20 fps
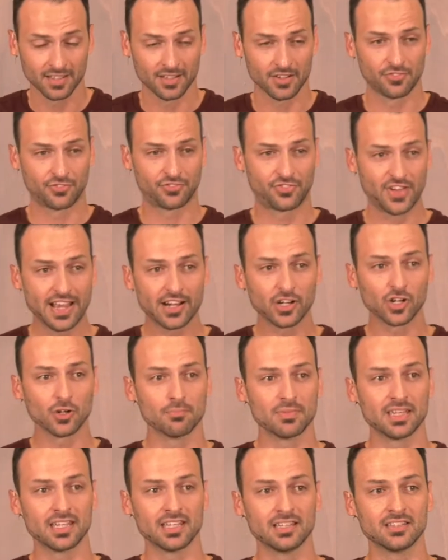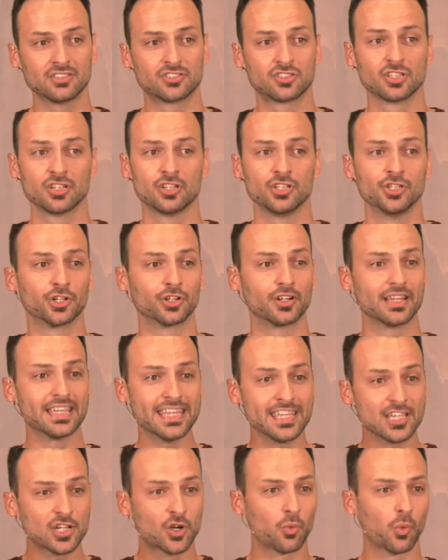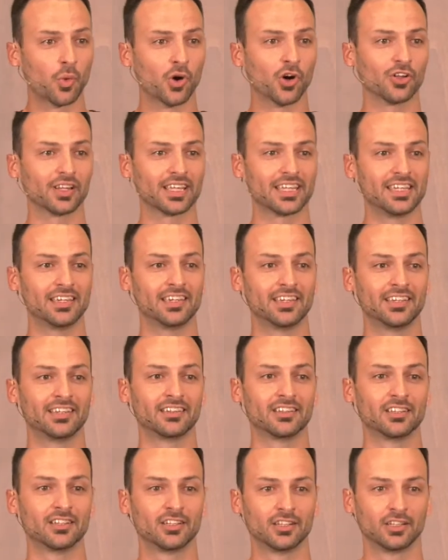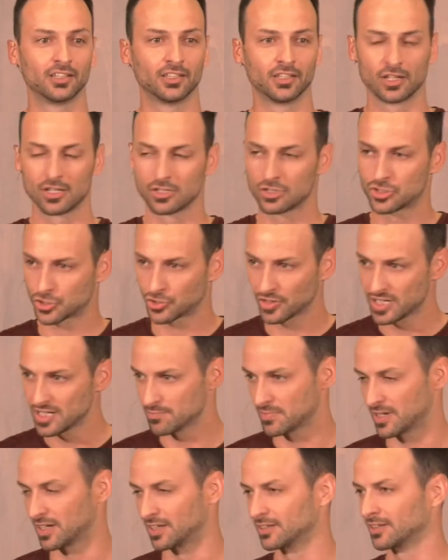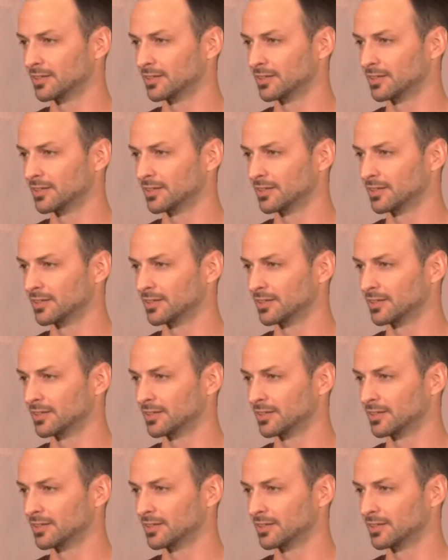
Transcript: Fair means you're equal in treatment.